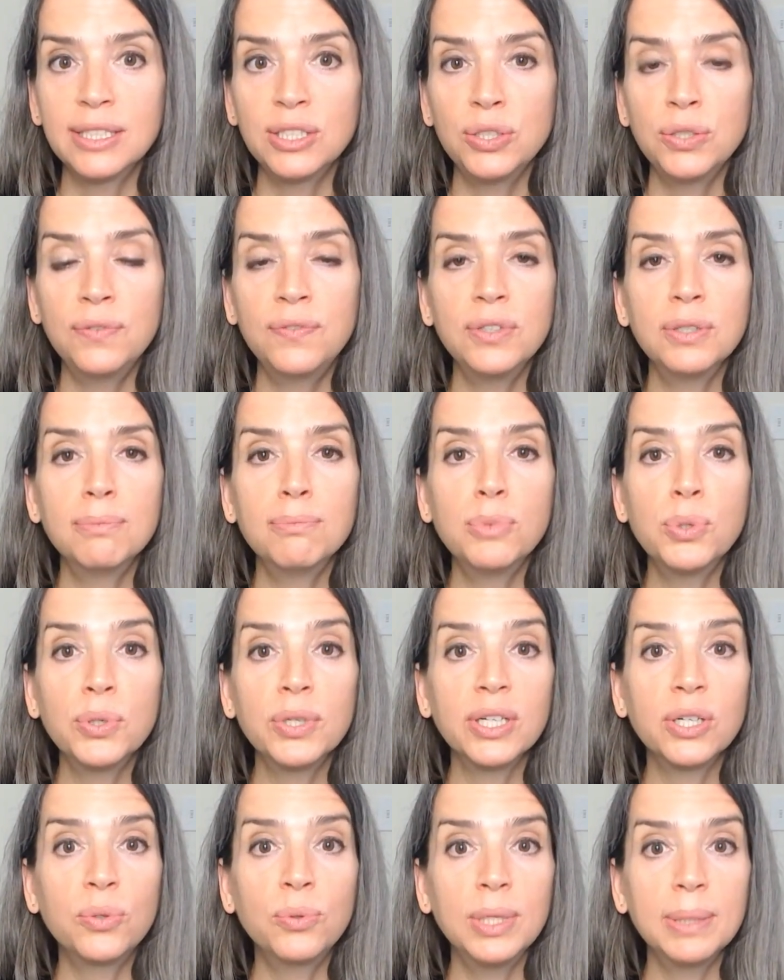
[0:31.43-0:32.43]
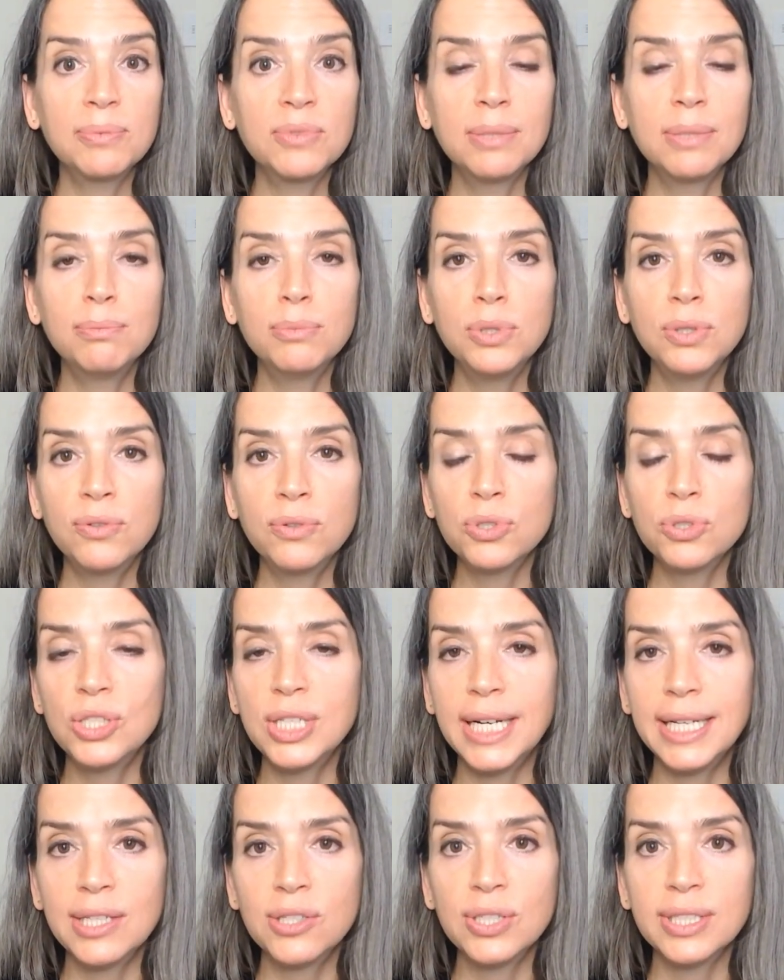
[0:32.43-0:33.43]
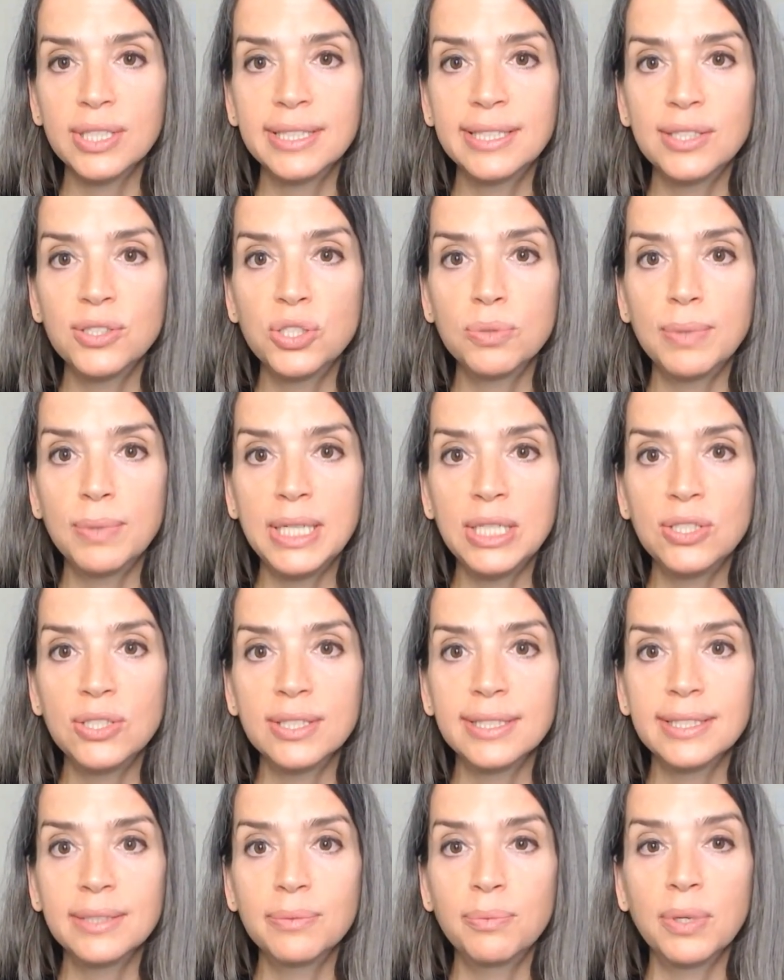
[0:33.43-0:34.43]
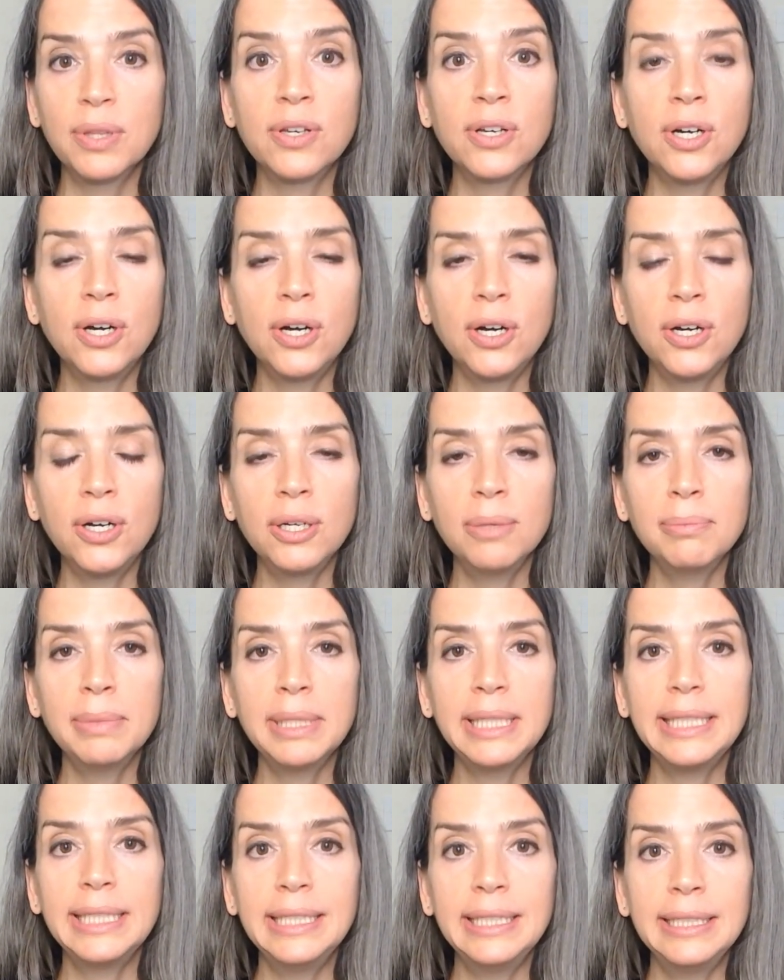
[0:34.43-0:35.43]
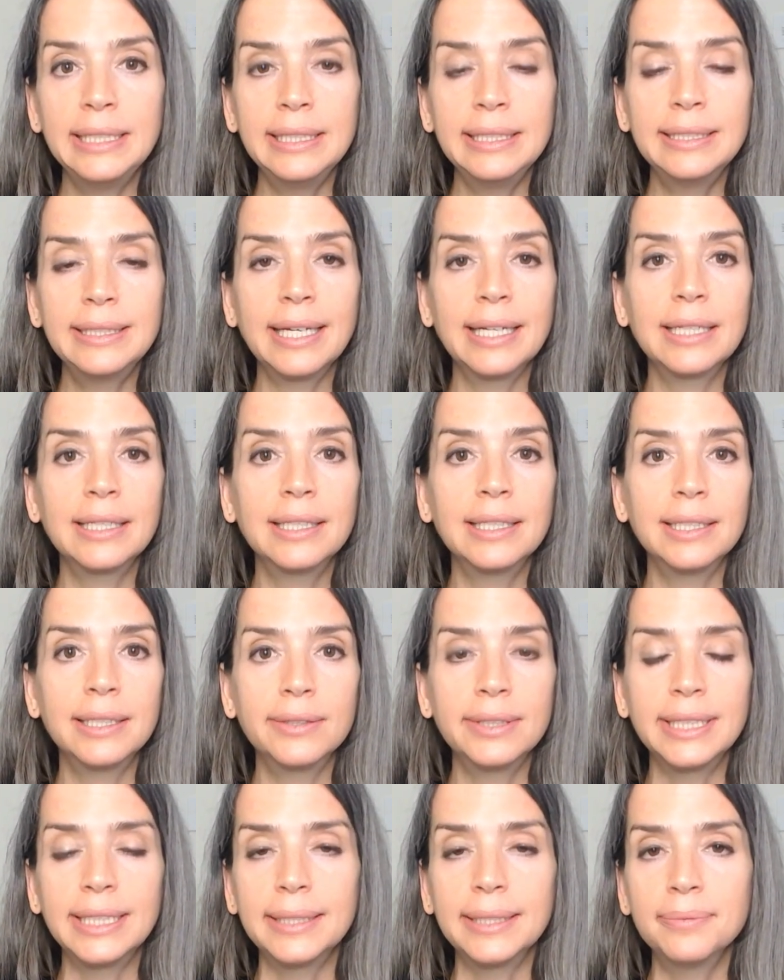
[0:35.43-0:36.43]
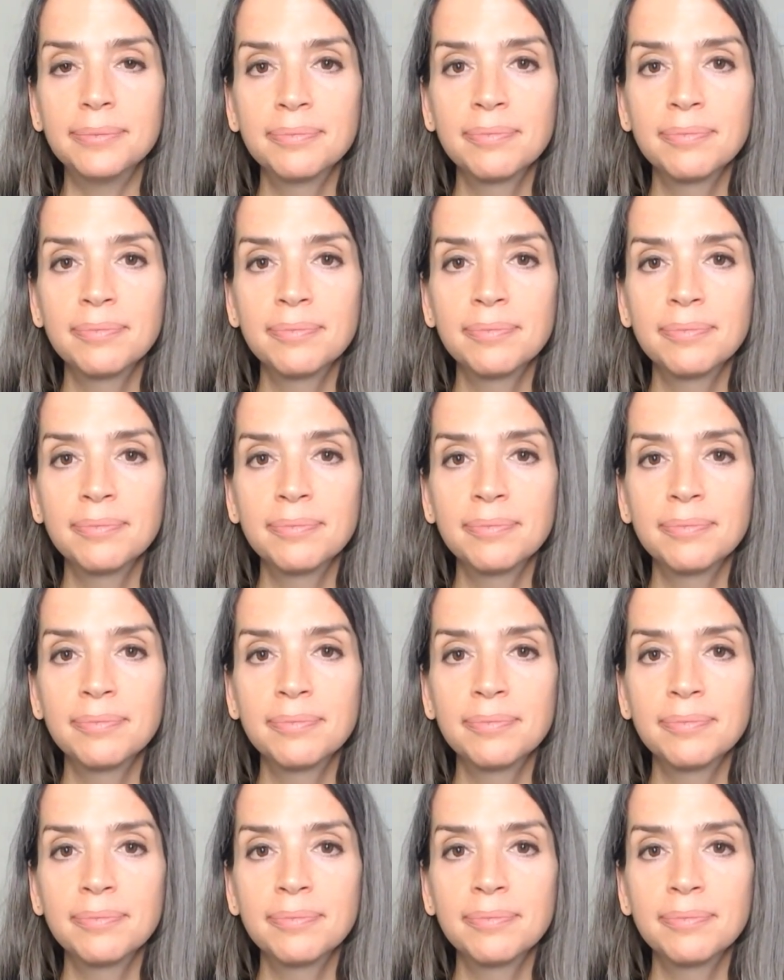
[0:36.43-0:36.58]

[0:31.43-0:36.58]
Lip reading: you feel more equipped to move through challenging situations with calm, ease, and clarity.